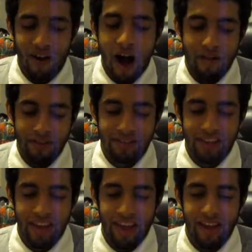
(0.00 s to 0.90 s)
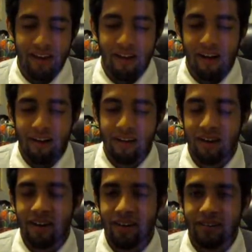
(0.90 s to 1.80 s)
obviously, all
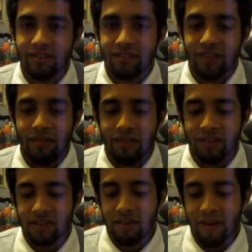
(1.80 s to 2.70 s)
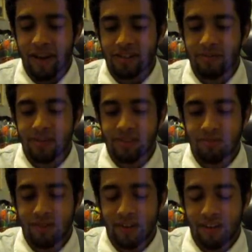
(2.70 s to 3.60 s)
her covers are the best, but this
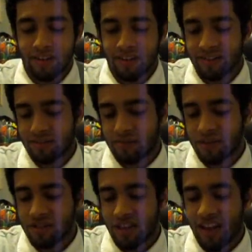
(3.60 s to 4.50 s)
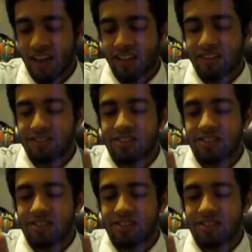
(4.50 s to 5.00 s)
one especially is the